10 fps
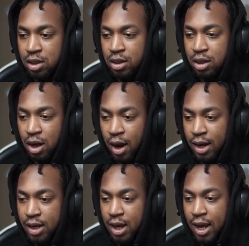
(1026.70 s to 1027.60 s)

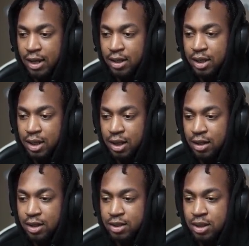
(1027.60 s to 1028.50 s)
Alright, yeah, I could
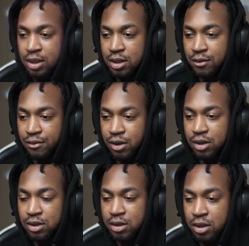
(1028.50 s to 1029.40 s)
clearly see the
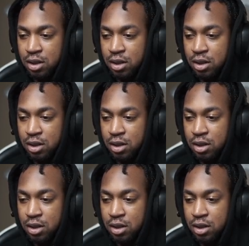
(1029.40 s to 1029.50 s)
difference.